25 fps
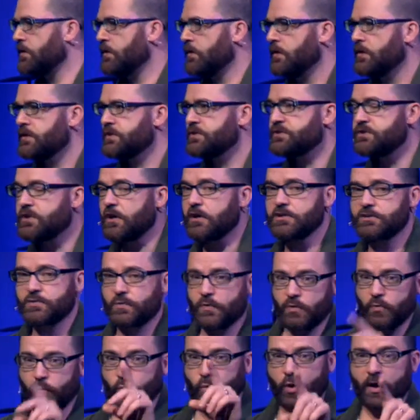starts
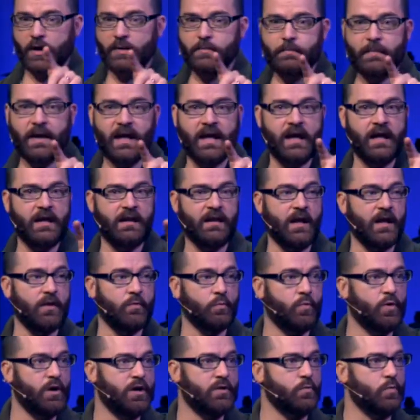with one man and
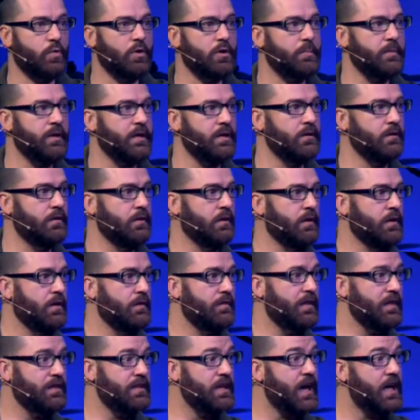one woman
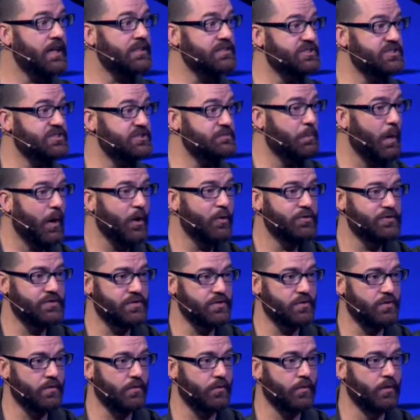that God spoke
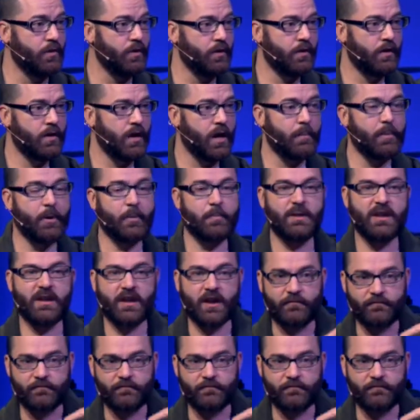to about being the